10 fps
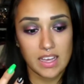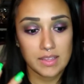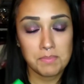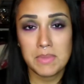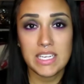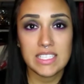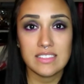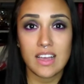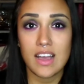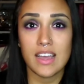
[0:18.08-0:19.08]
mini
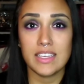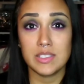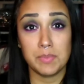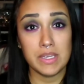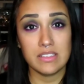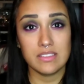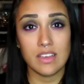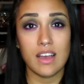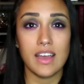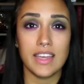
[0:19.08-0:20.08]
size, big
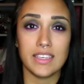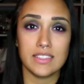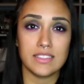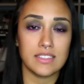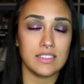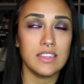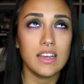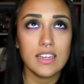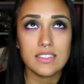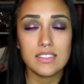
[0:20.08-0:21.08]
size,
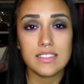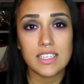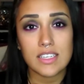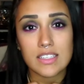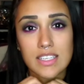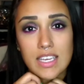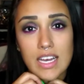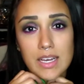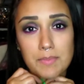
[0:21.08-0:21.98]
not necessarily